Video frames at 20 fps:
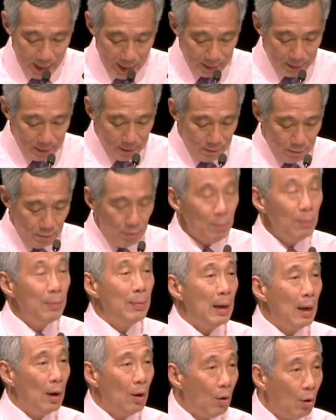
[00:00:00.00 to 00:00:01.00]
And
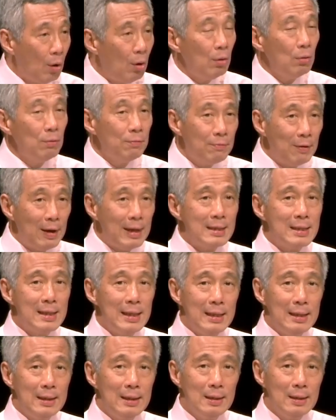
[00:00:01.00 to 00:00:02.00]
we're all
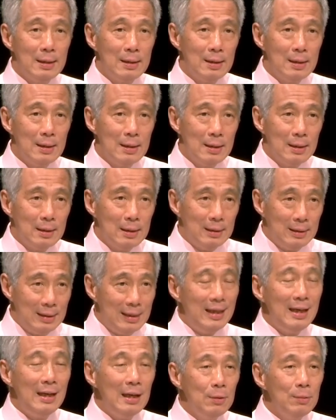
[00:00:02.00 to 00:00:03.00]
facing,
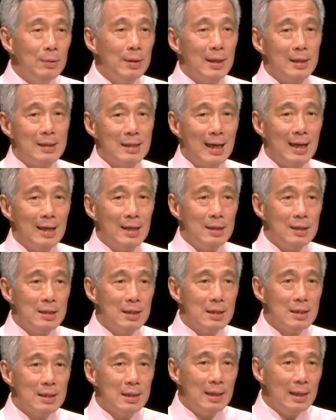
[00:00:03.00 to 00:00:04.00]
dealing with the
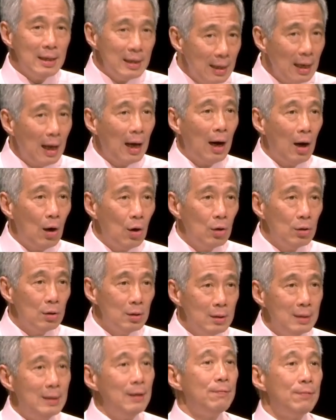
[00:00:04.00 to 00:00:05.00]
challenges in
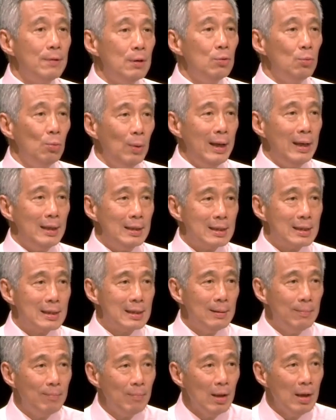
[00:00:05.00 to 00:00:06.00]
our different
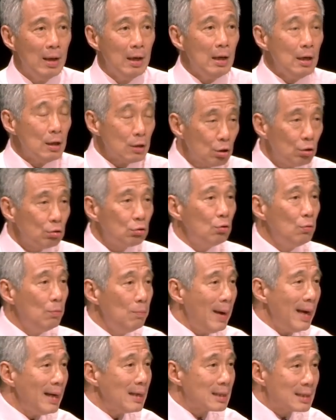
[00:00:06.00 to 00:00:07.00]
ways. So to
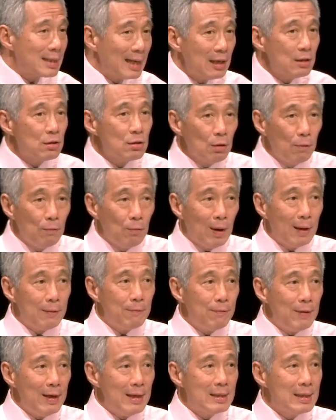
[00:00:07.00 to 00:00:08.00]
make sense of
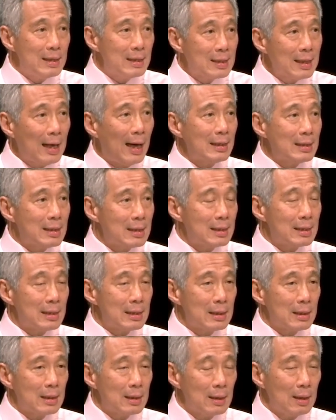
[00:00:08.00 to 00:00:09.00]
what faces
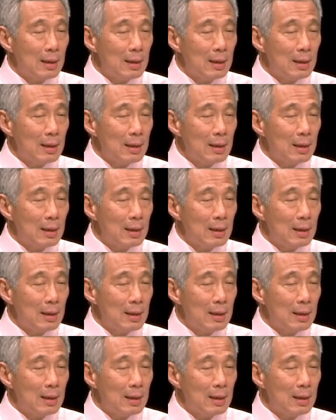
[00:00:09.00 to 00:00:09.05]
us